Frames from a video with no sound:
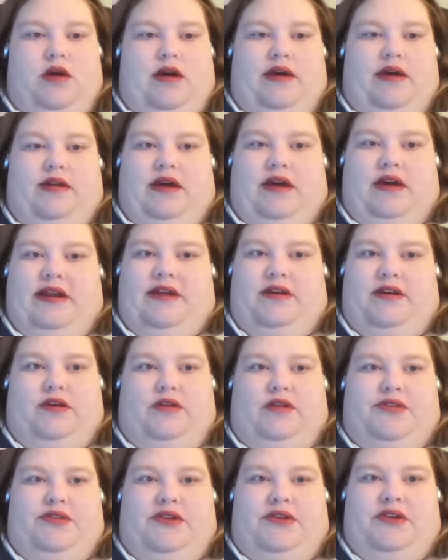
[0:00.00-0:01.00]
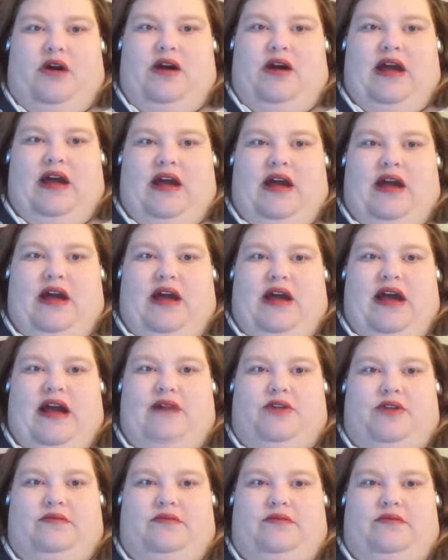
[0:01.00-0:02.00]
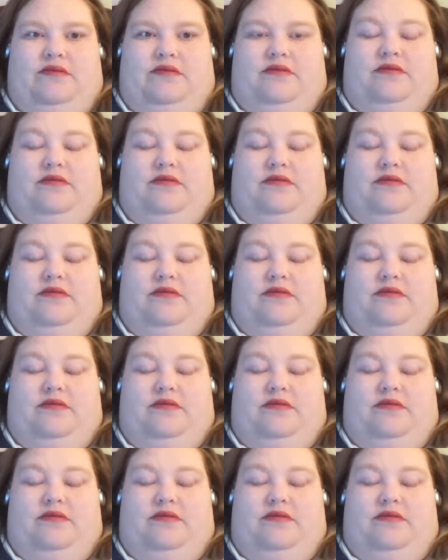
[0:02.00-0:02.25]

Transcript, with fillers: and I didn't go to the doc after I had